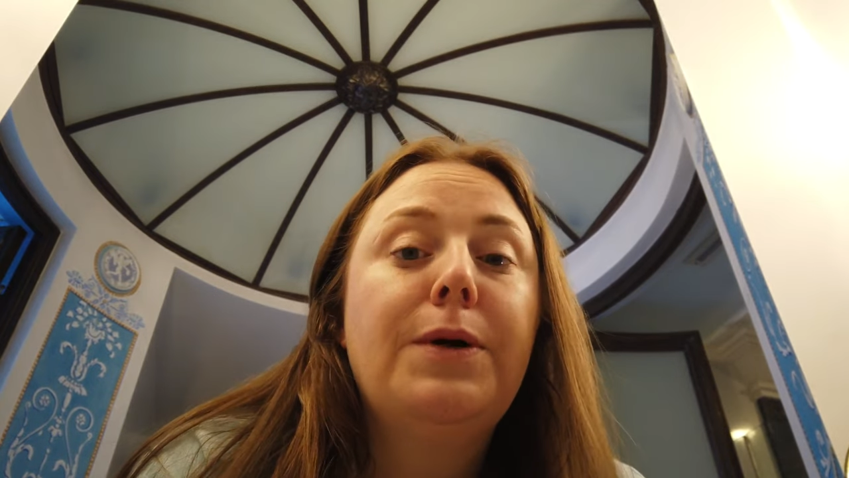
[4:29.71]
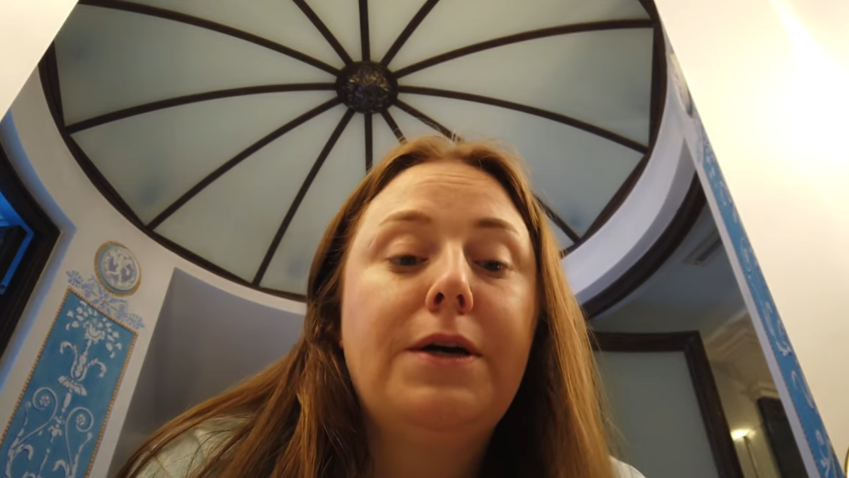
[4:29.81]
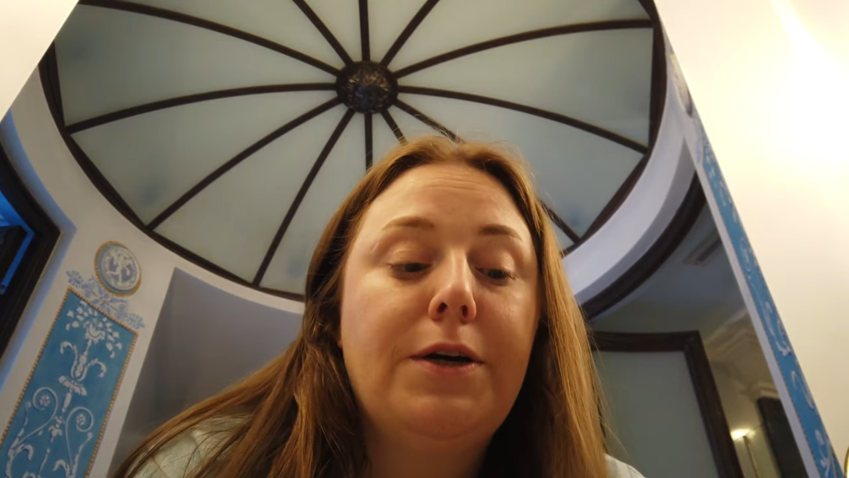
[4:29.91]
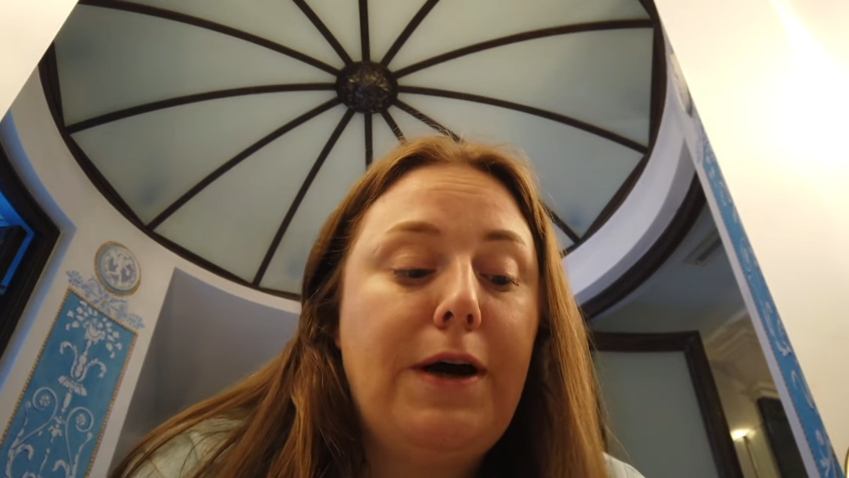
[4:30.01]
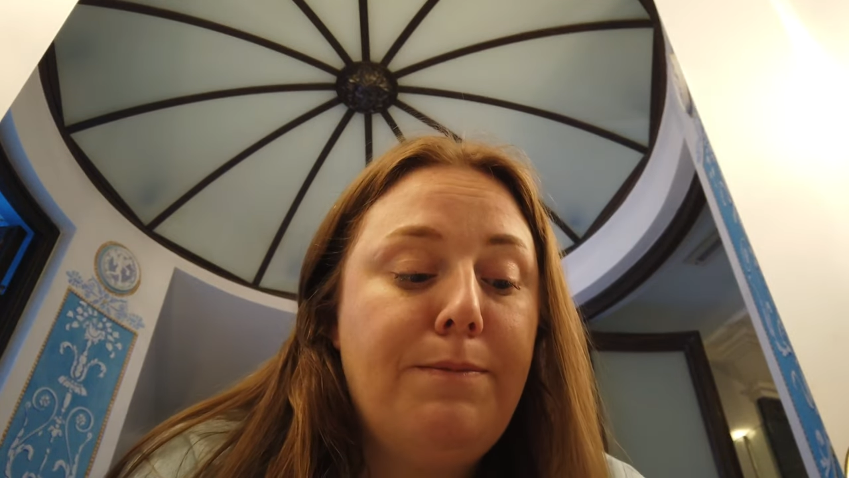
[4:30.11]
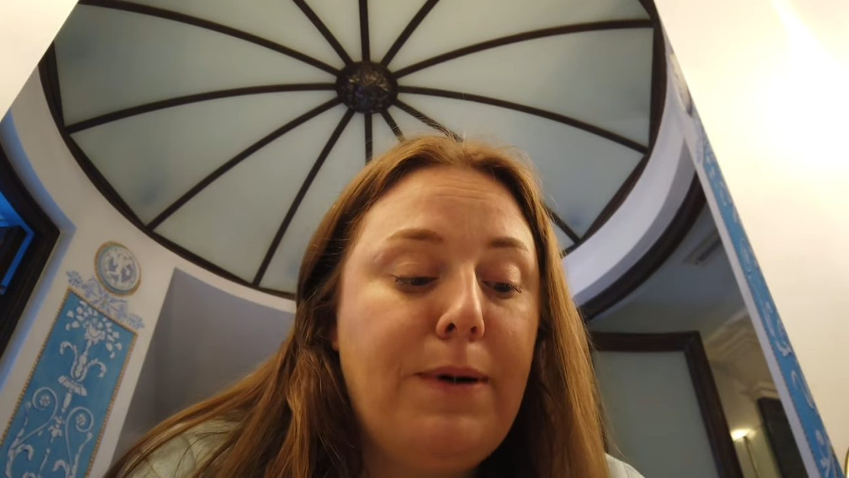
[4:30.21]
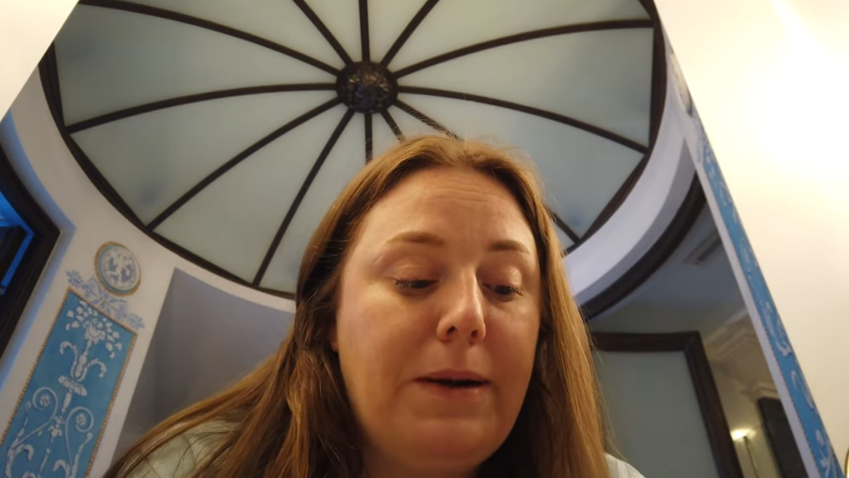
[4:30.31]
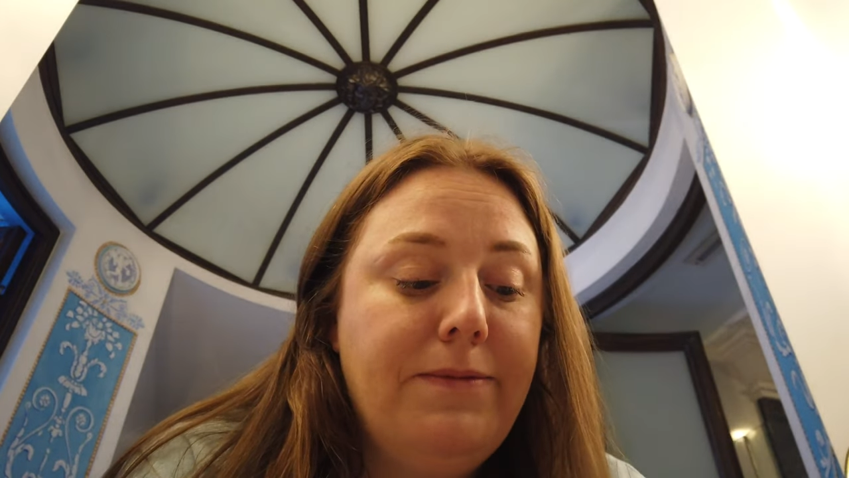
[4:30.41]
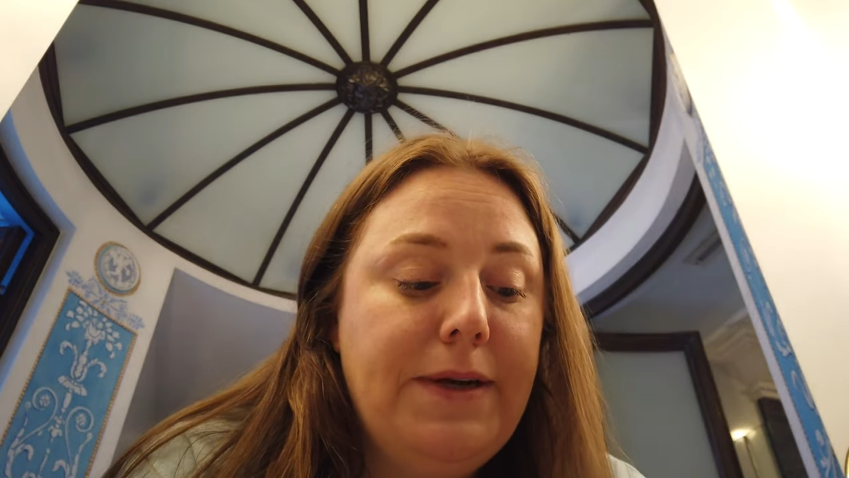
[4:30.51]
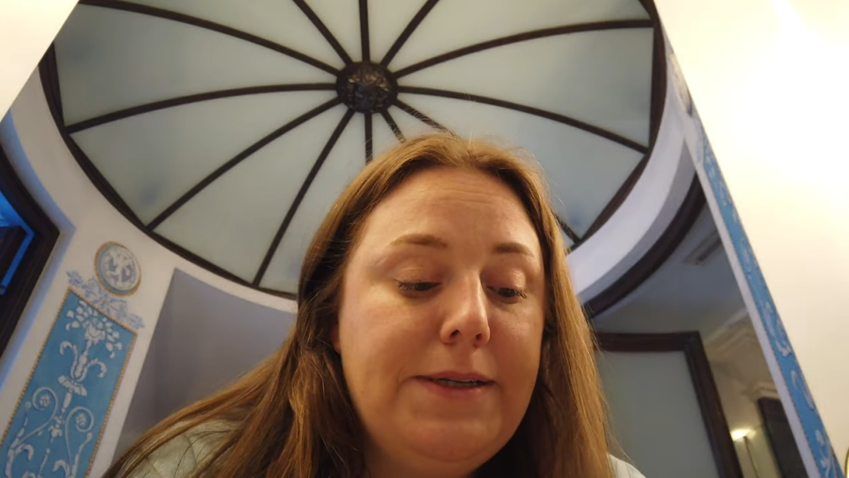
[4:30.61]
We're gonna grab
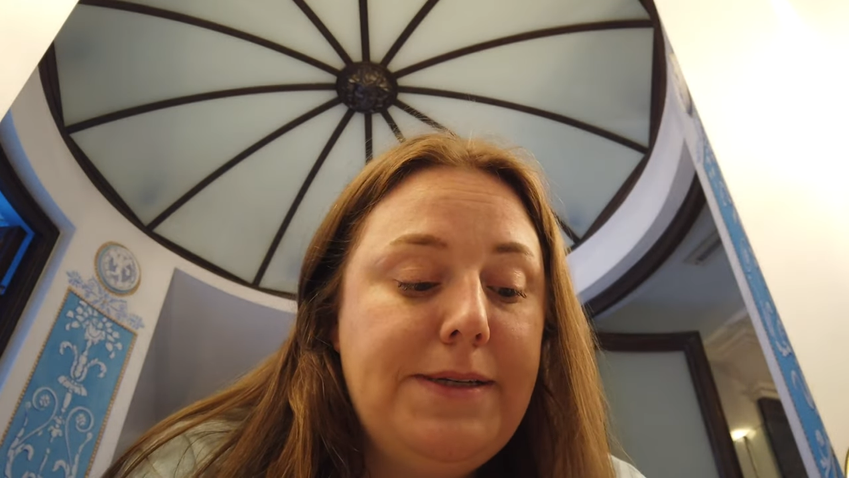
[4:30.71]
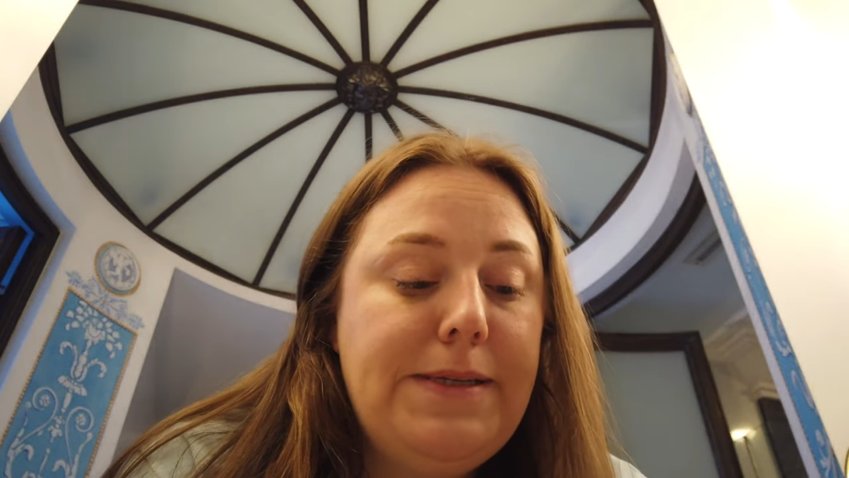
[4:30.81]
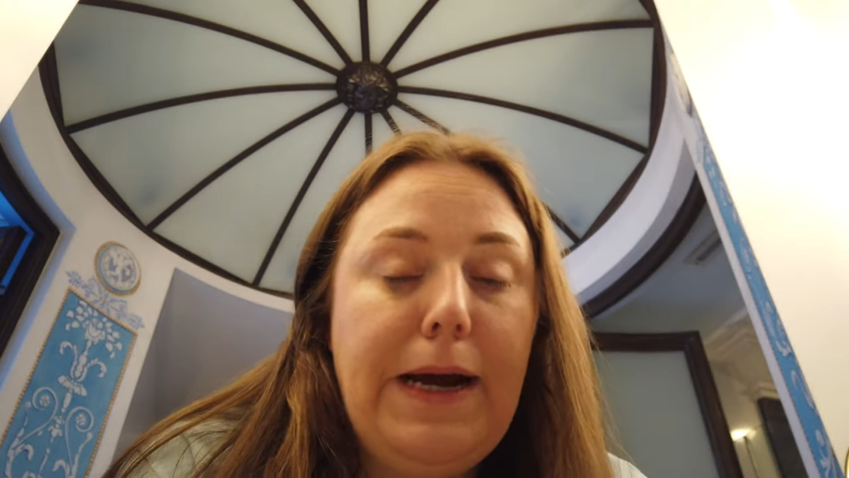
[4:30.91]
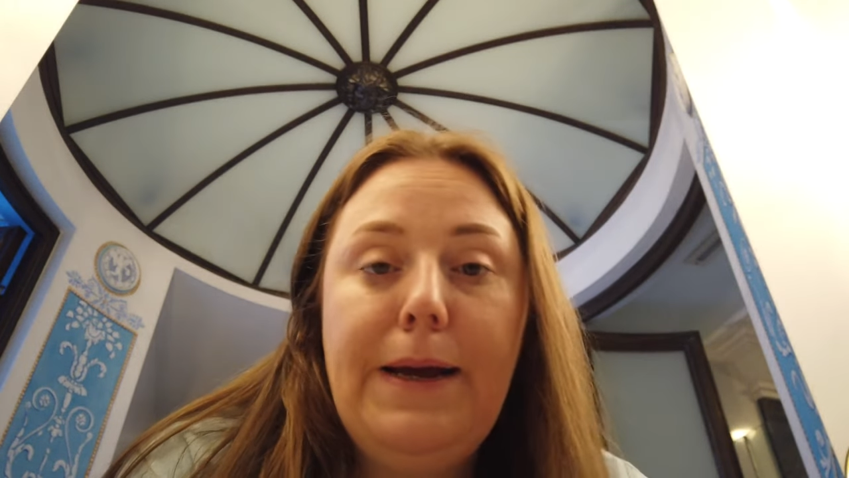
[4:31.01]
breakfast